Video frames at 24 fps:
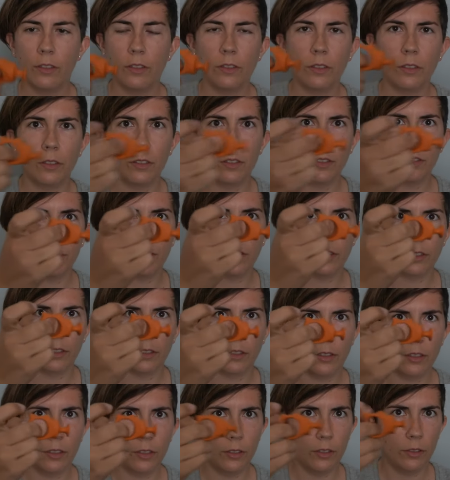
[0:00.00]
So there's the
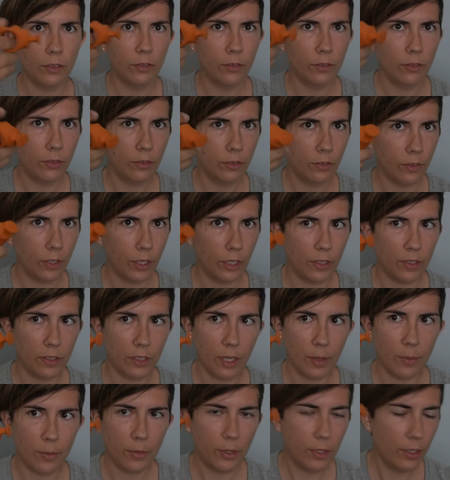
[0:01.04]
groove, face
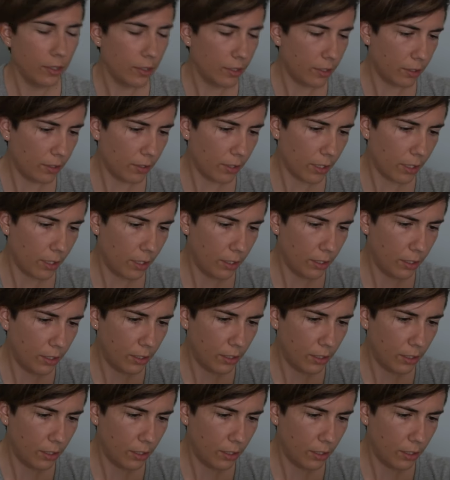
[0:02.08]
upwards, okay.